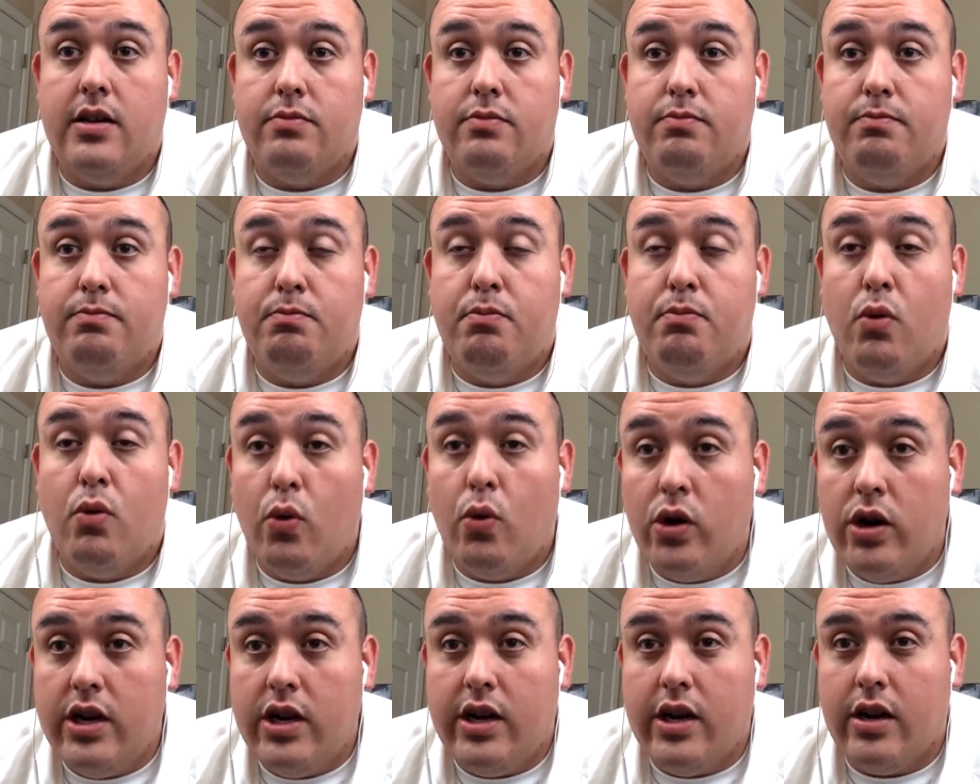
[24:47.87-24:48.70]

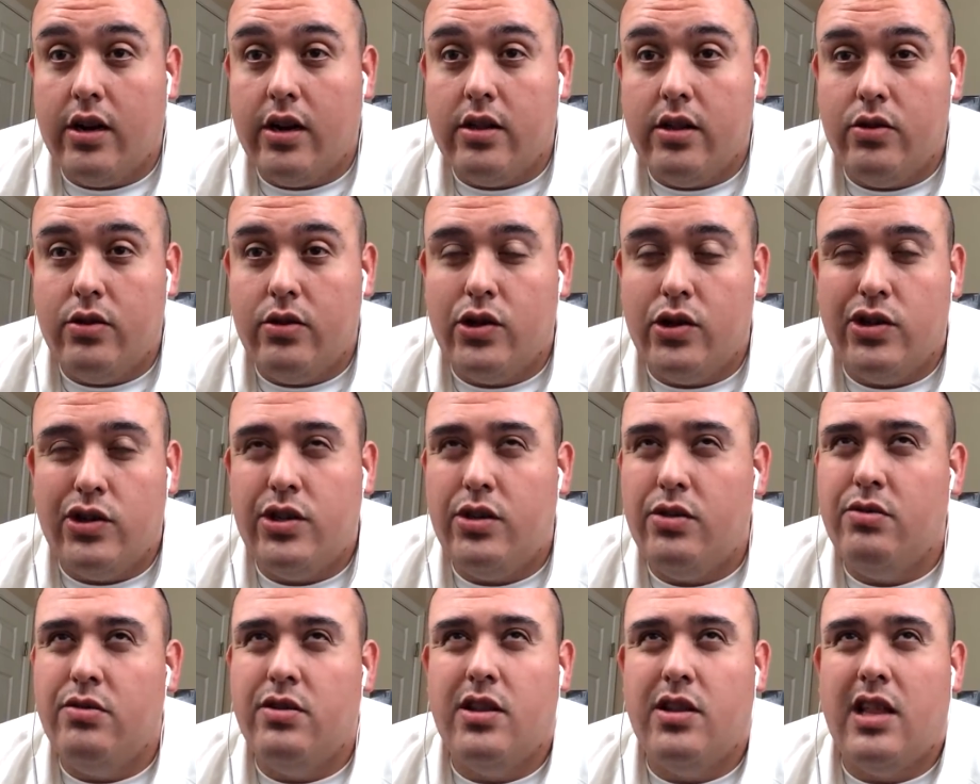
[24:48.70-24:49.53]
ported enclosure tuned
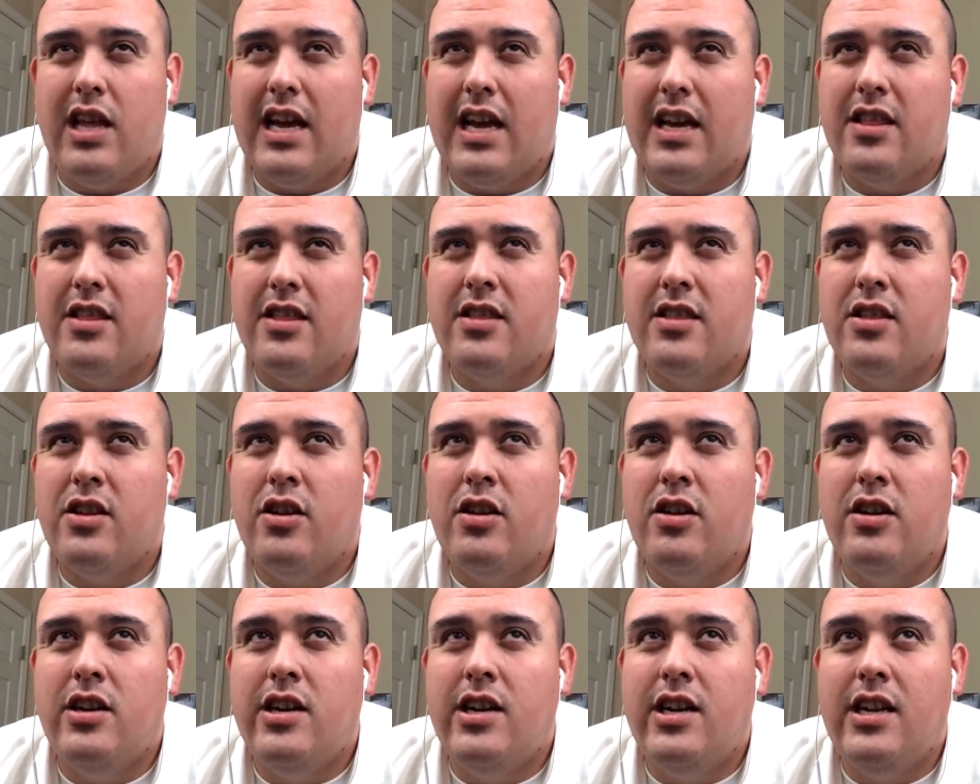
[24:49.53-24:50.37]
to like
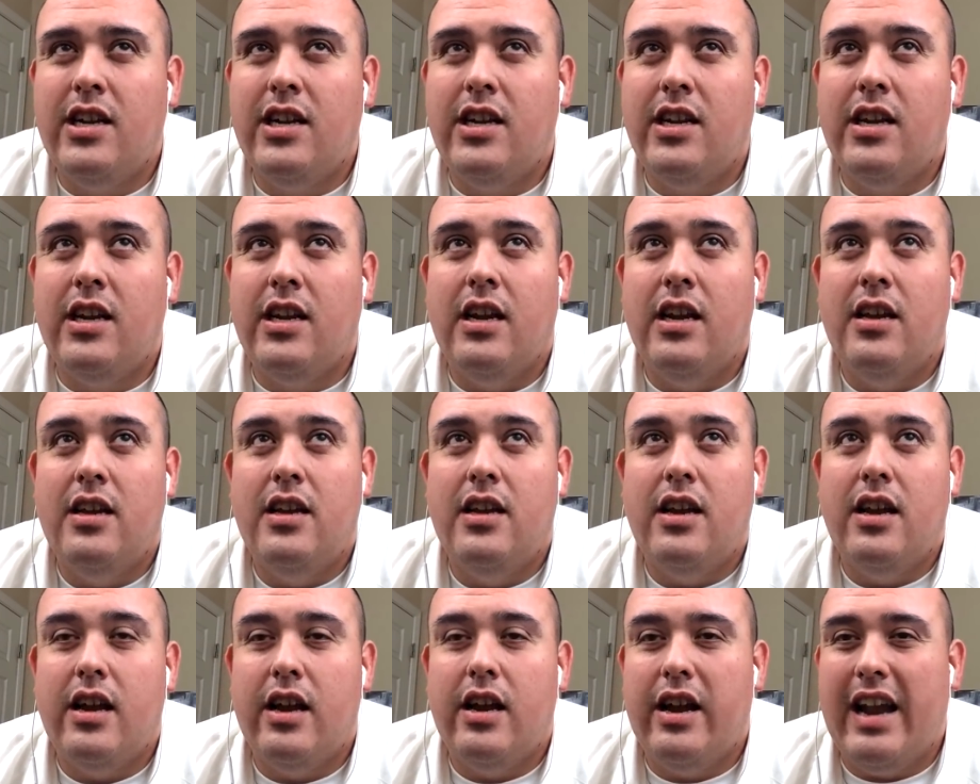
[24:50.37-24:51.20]

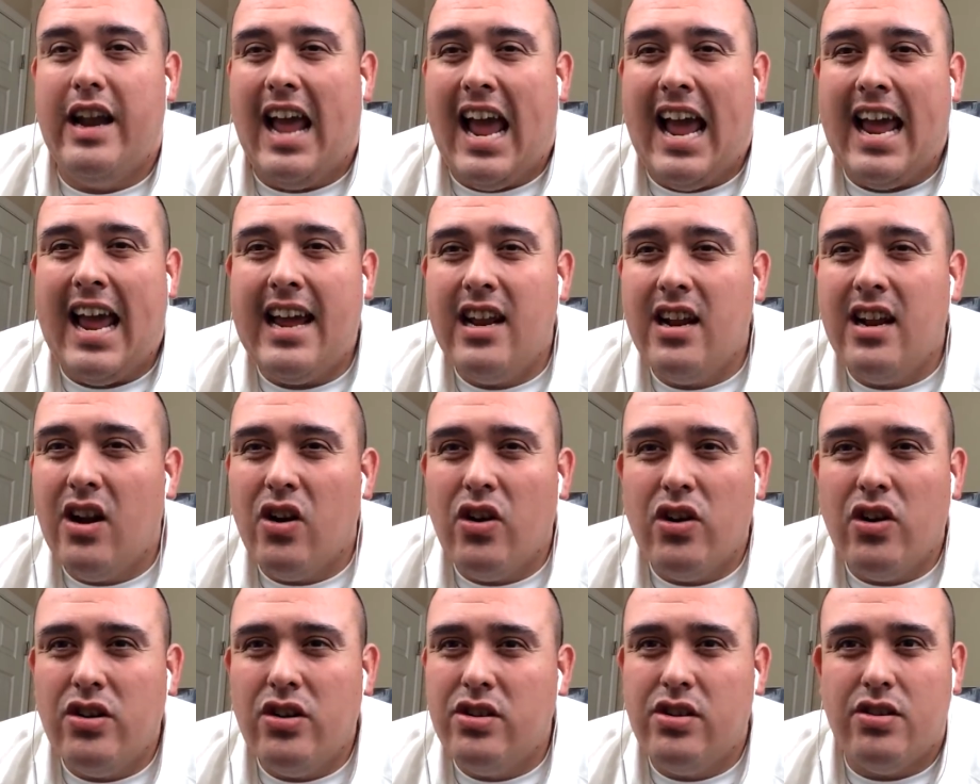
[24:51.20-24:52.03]
38
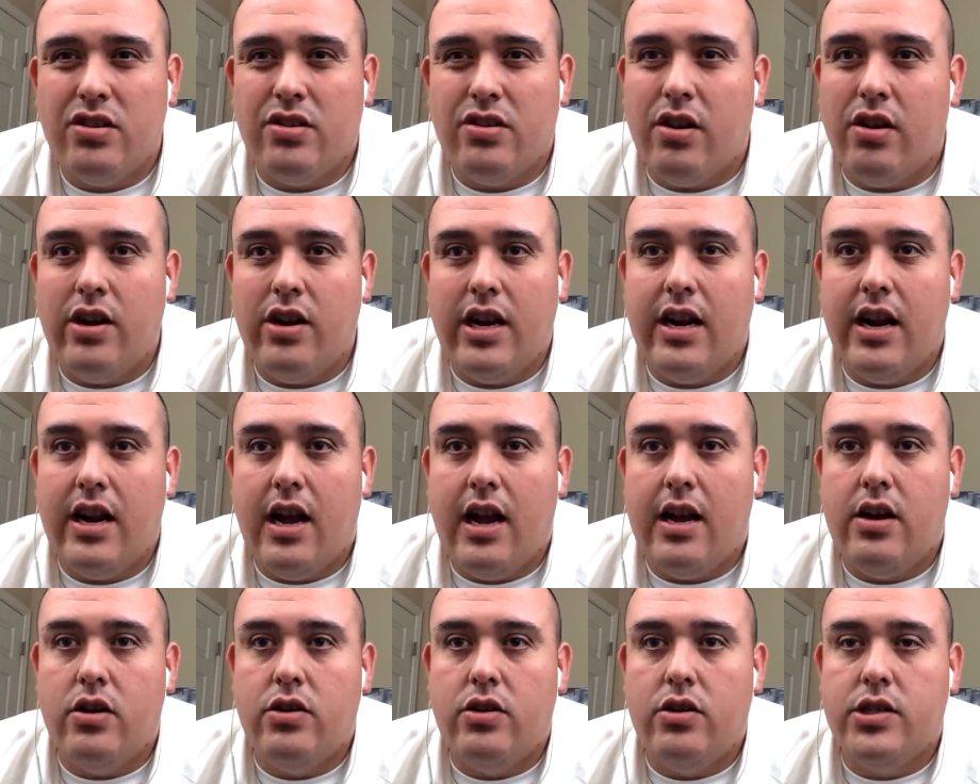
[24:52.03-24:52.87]
hertz or 39
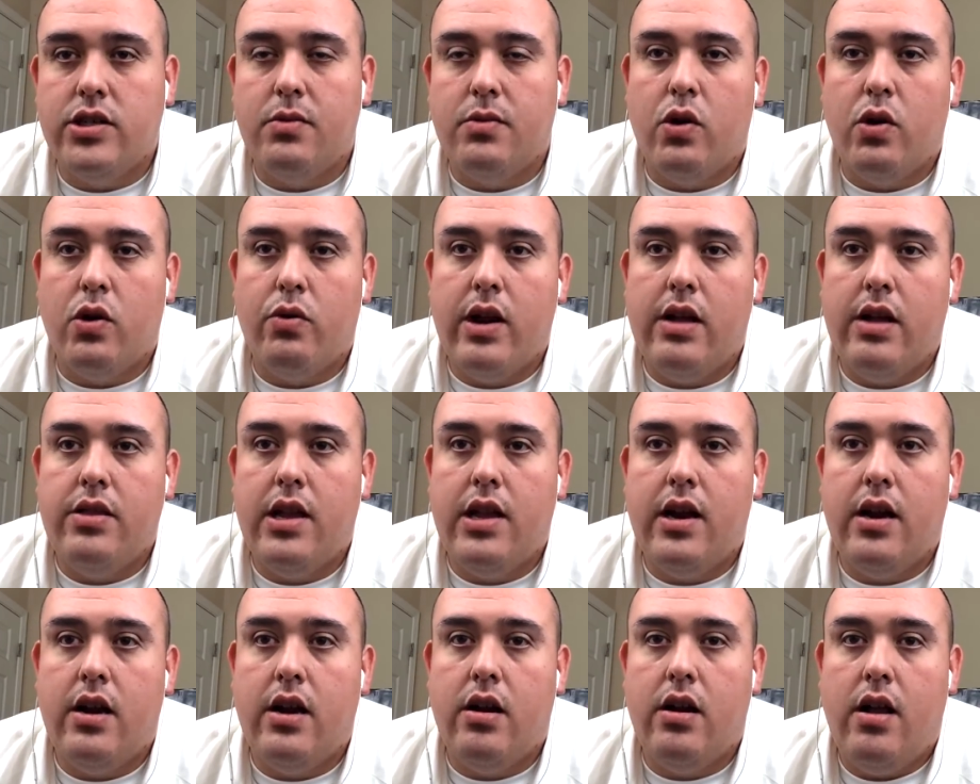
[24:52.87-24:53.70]
hertz, somewhere around
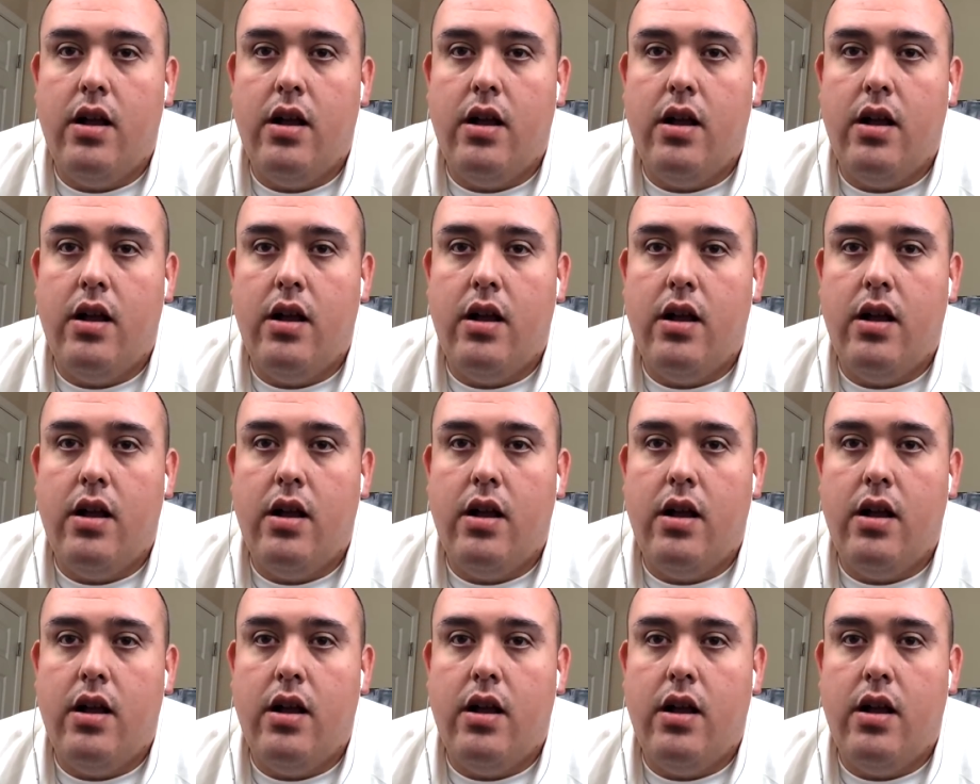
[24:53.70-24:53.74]
there.